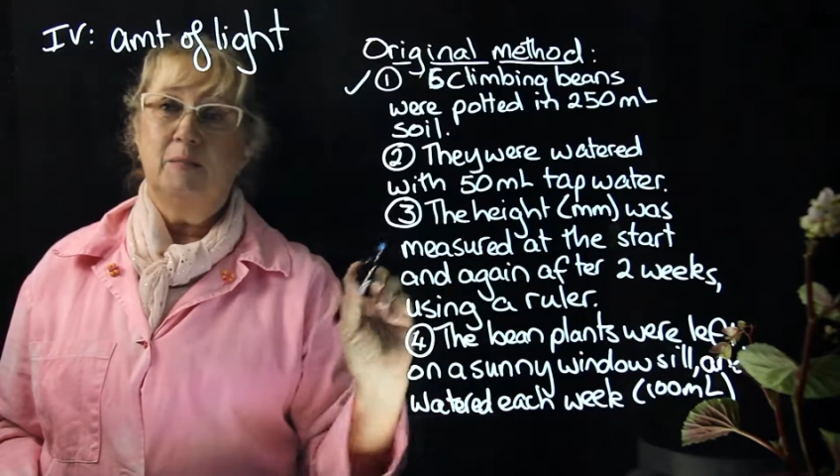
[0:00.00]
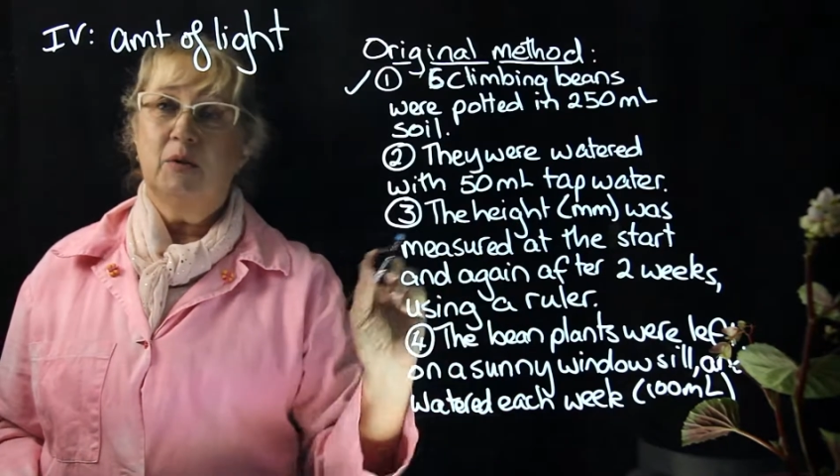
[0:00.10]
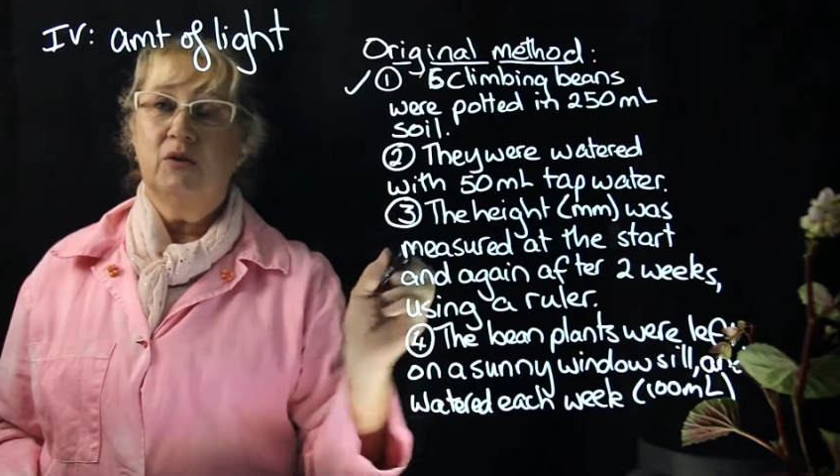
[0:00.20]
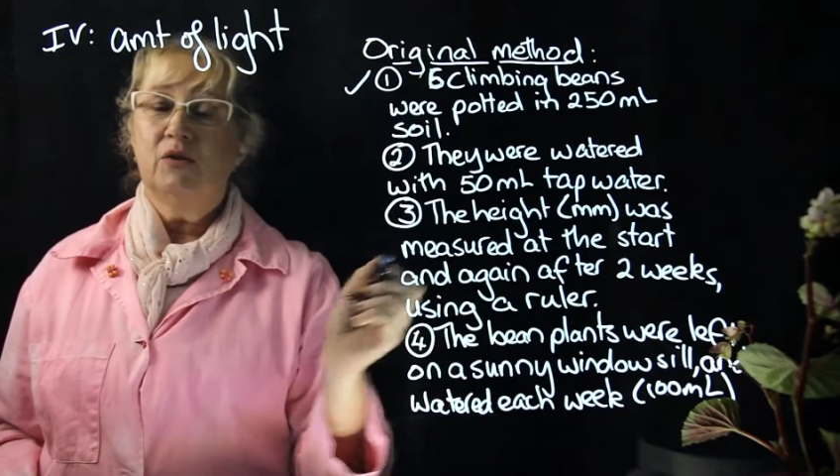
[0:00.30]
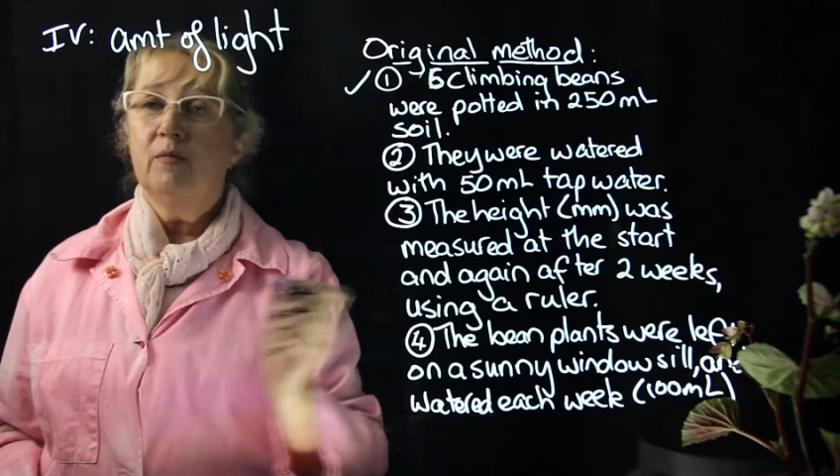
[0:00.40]

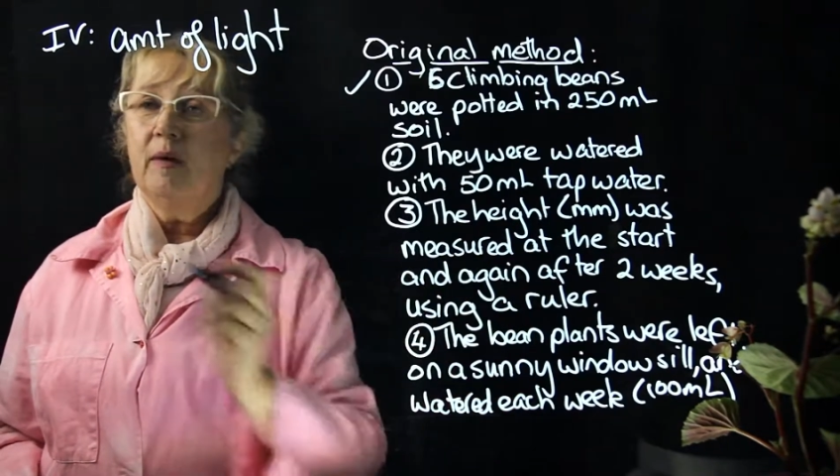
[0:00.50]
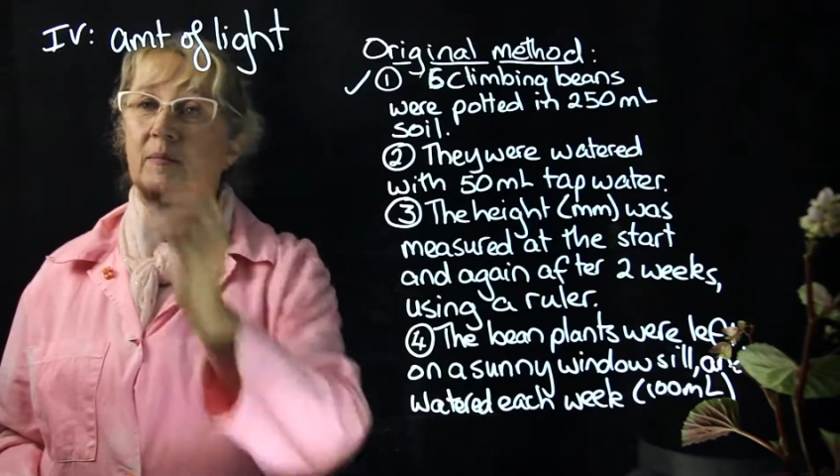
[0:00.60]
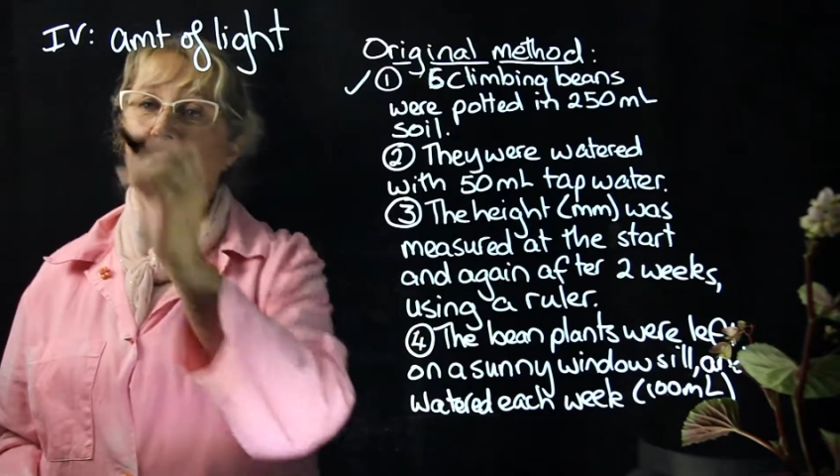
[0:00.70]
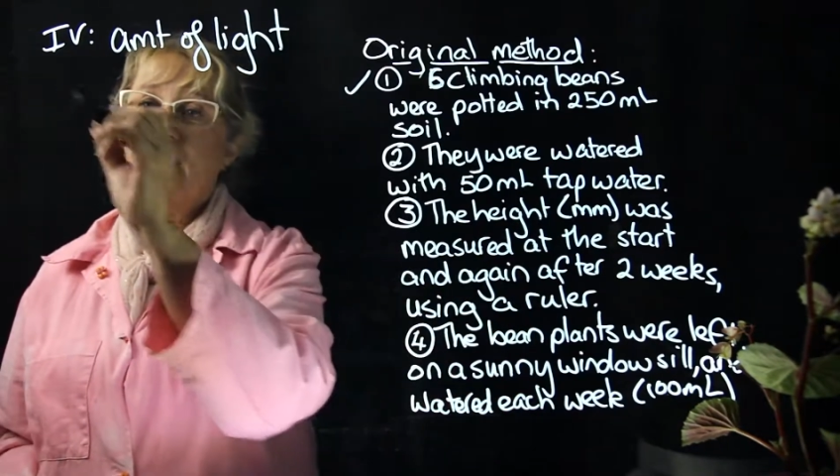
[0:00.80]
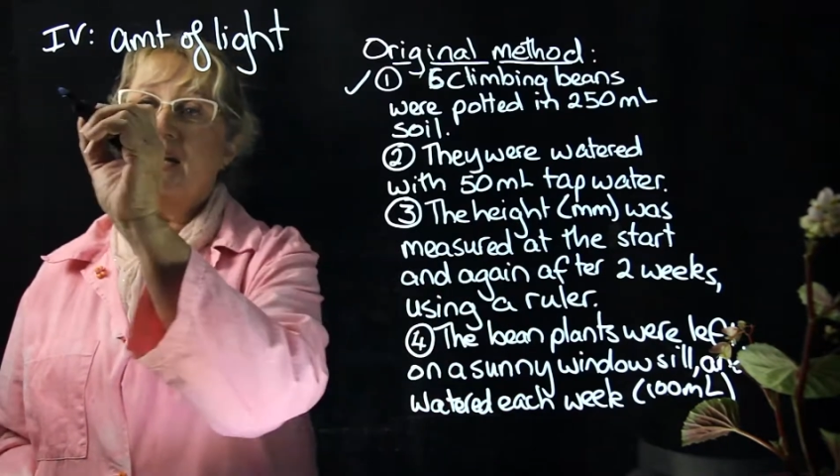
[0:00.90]
because
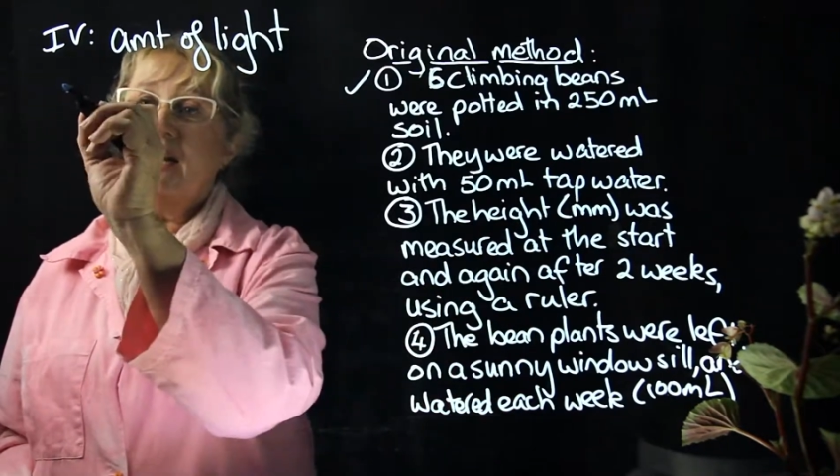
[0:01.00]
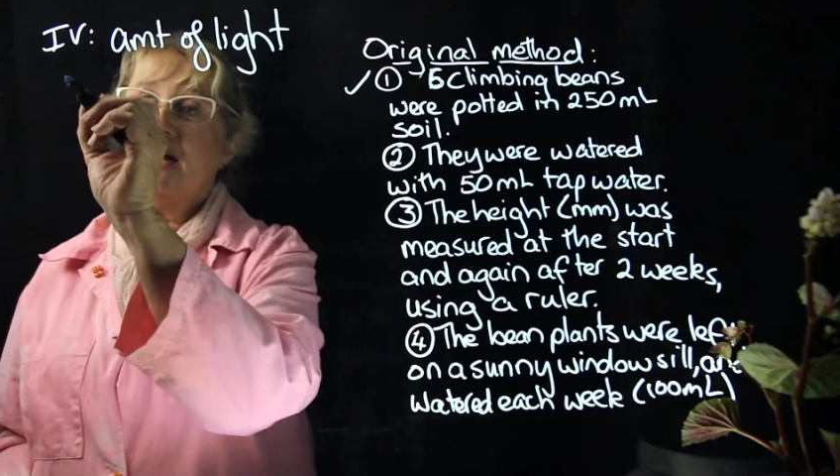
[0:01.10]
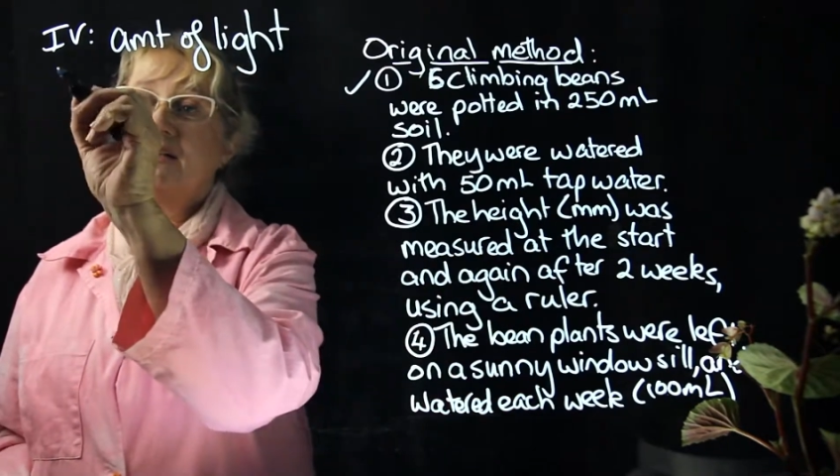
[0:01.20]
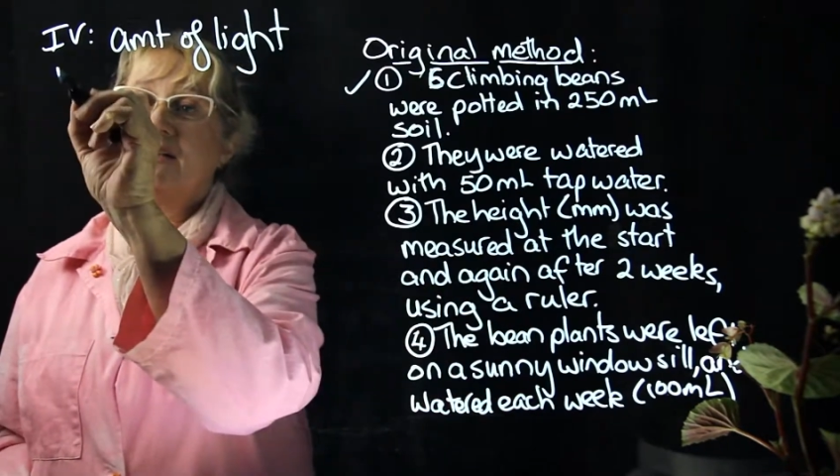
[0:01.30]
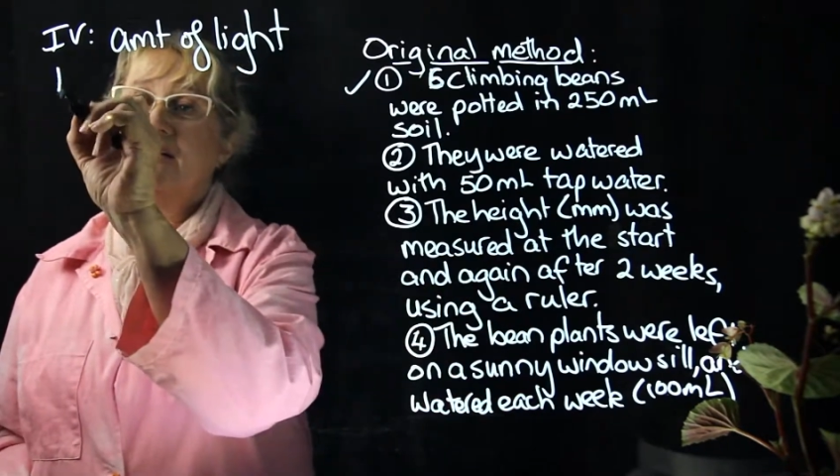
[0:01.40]
remember that
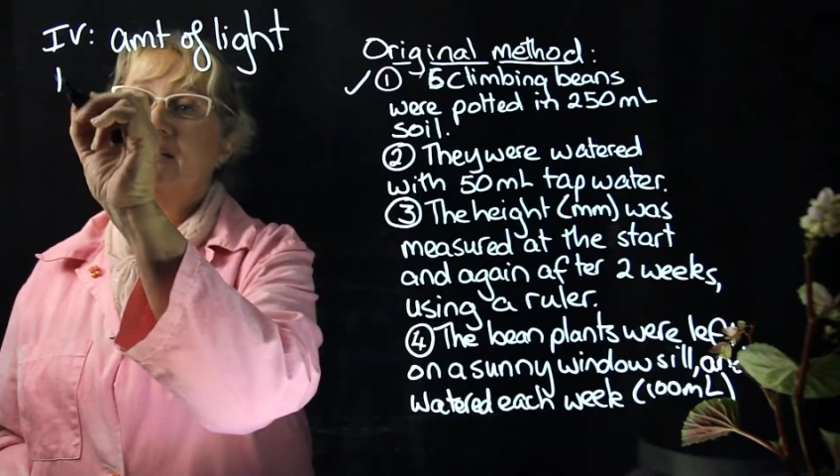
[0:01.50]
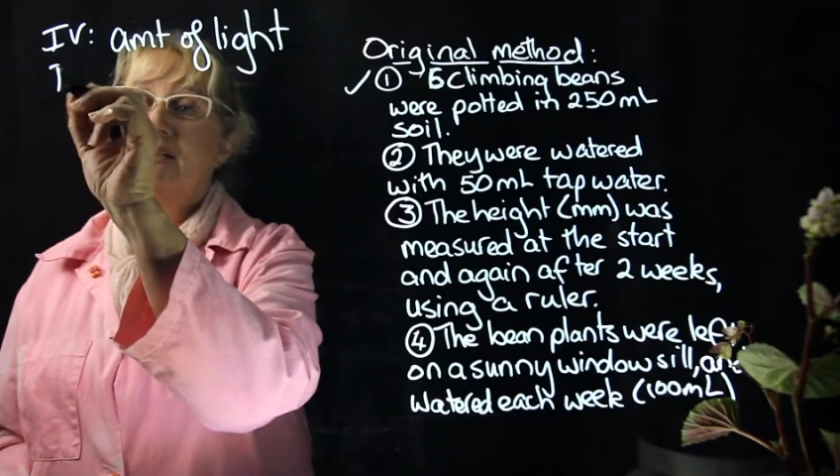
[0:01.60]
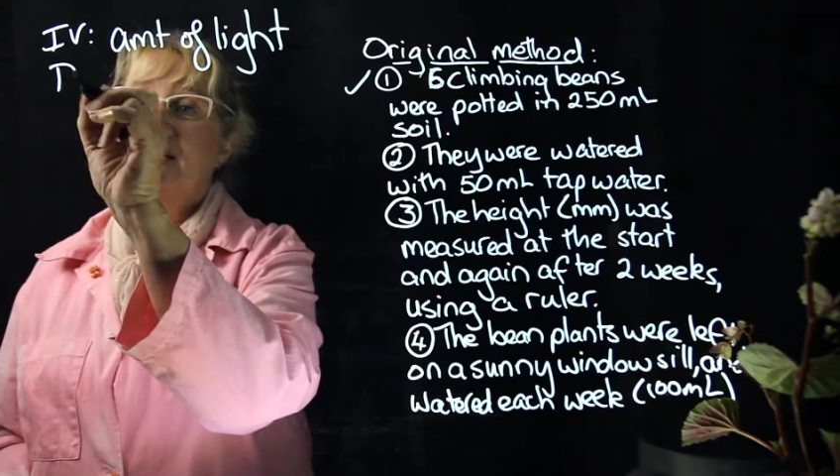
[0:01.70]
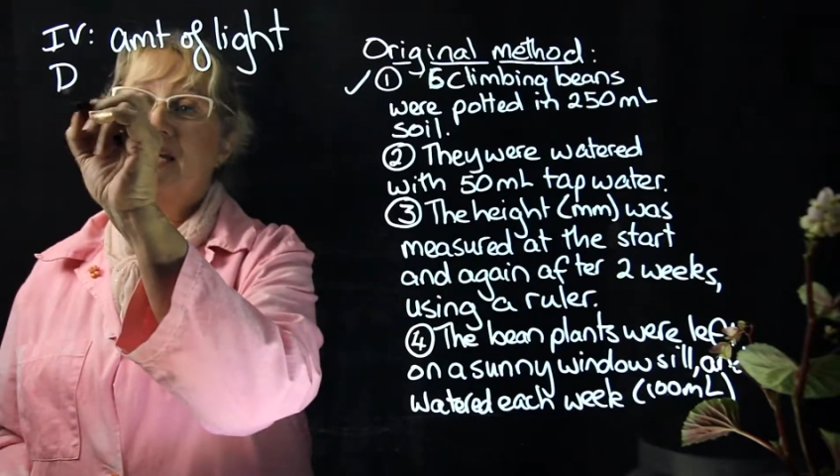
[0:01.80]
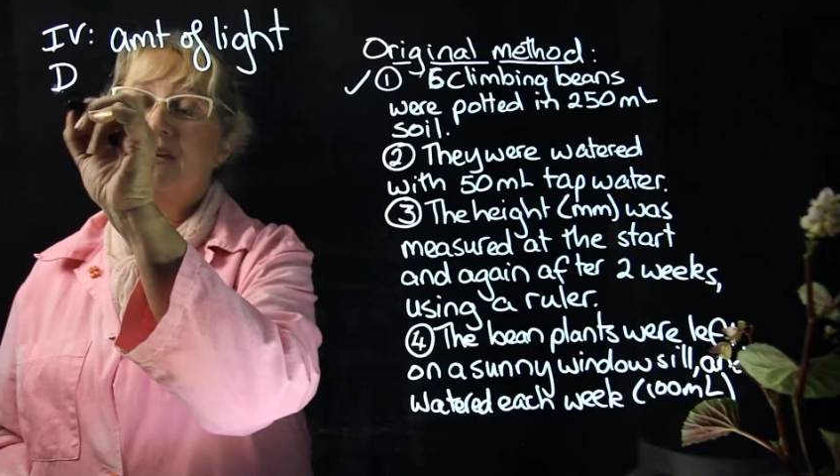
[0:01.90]
our
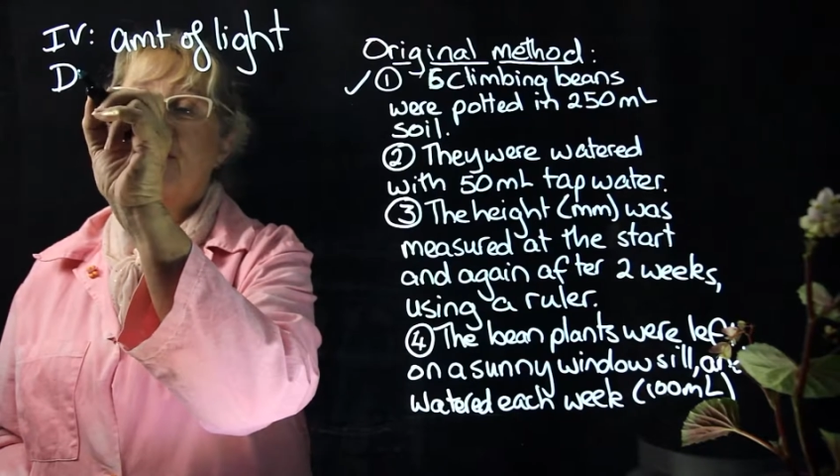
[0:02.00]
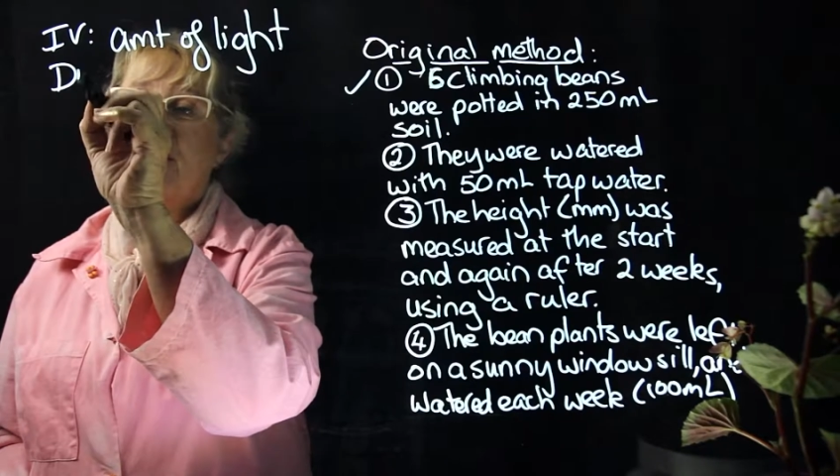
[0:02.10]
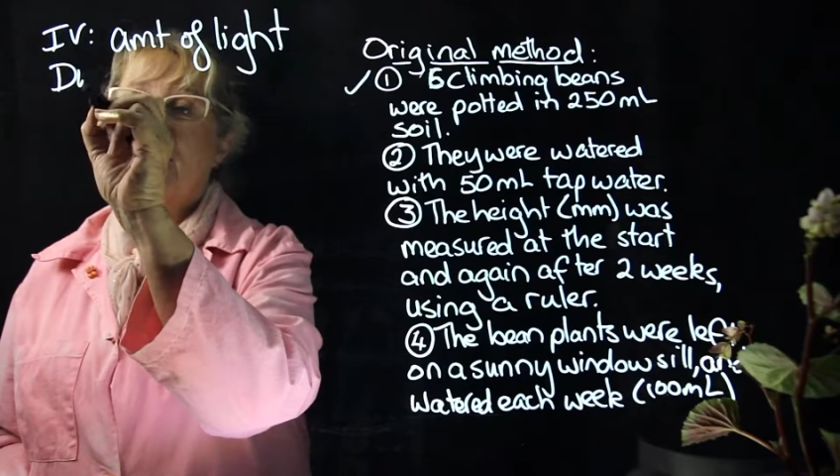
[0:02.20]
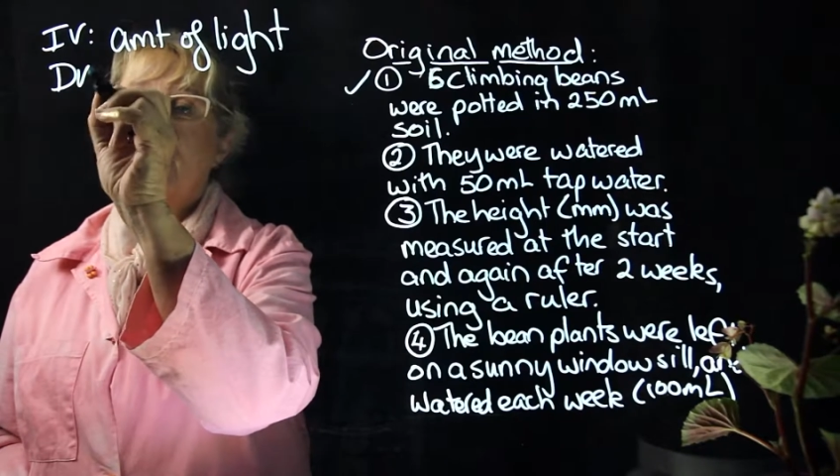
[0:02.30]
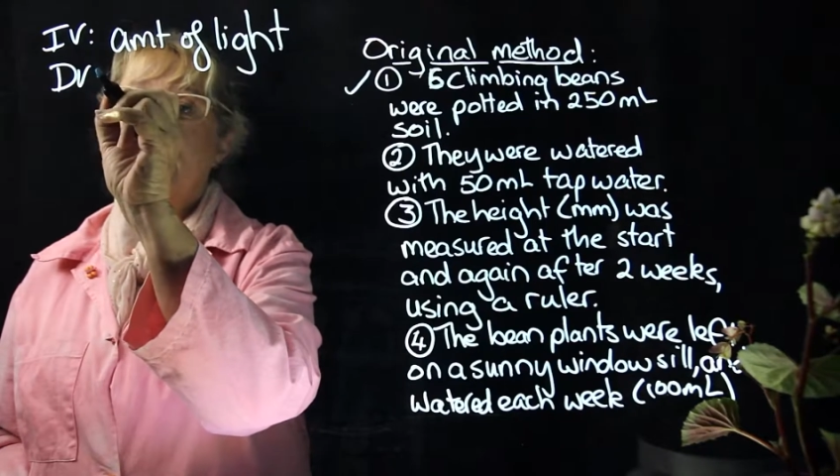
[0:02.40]
dV